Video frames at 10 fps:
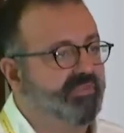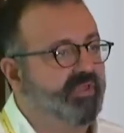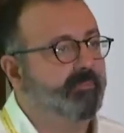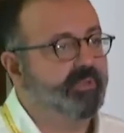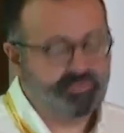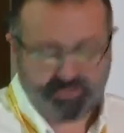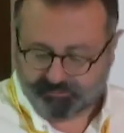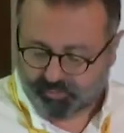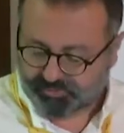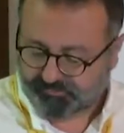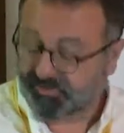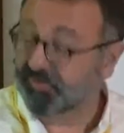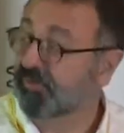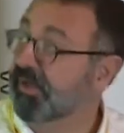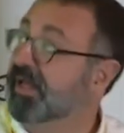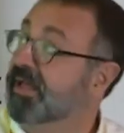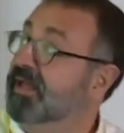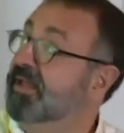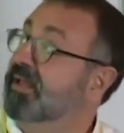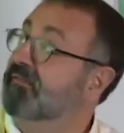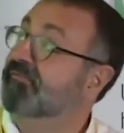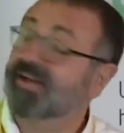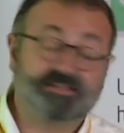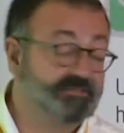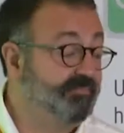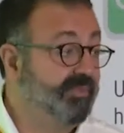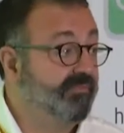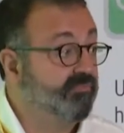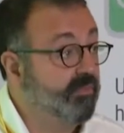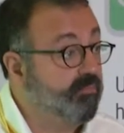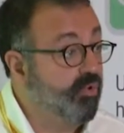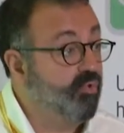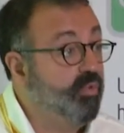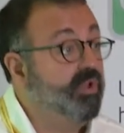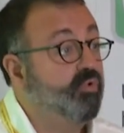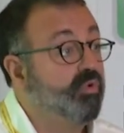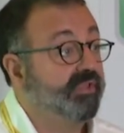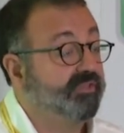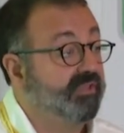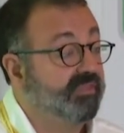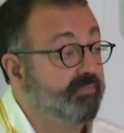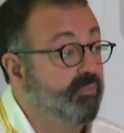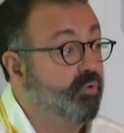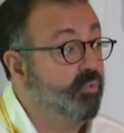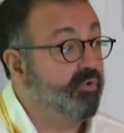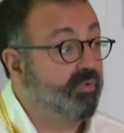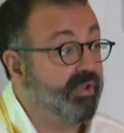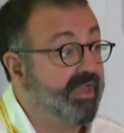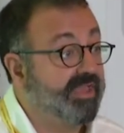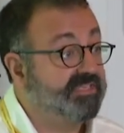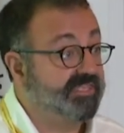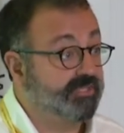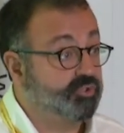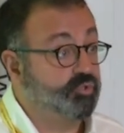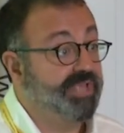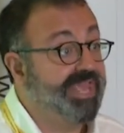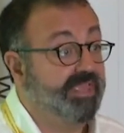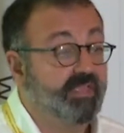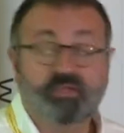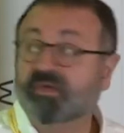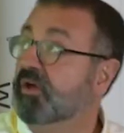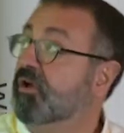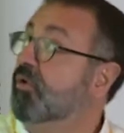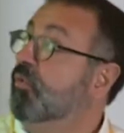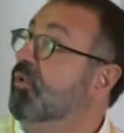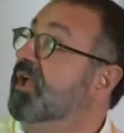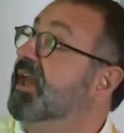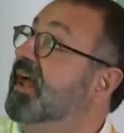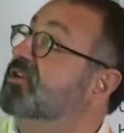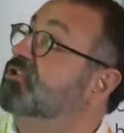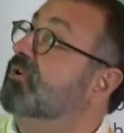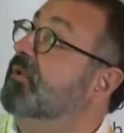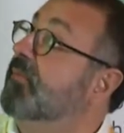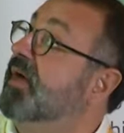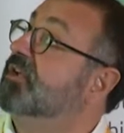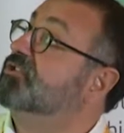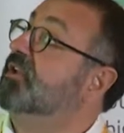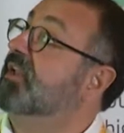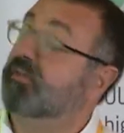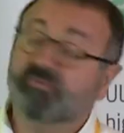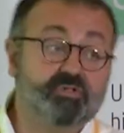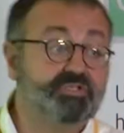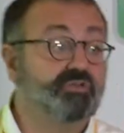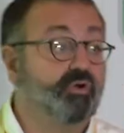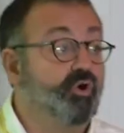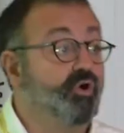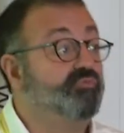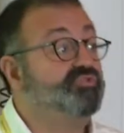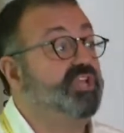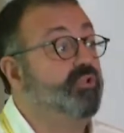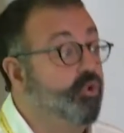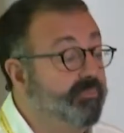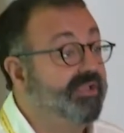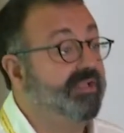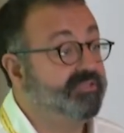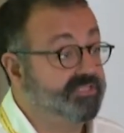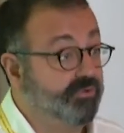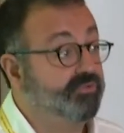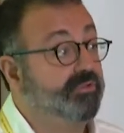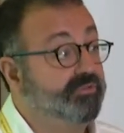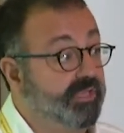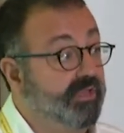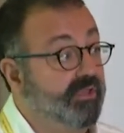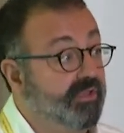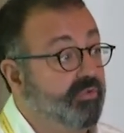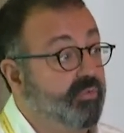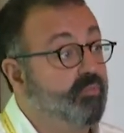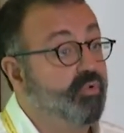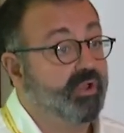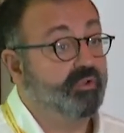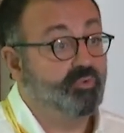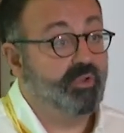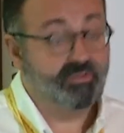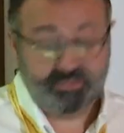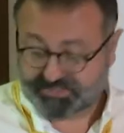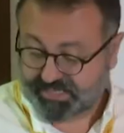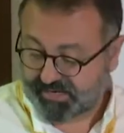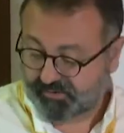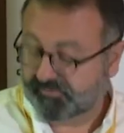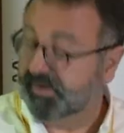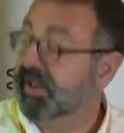a therapeutic point of view? In fact, the more we look at it, the more we realize that today we are actually managing levels of genomic uncertainty when we are doing this kind of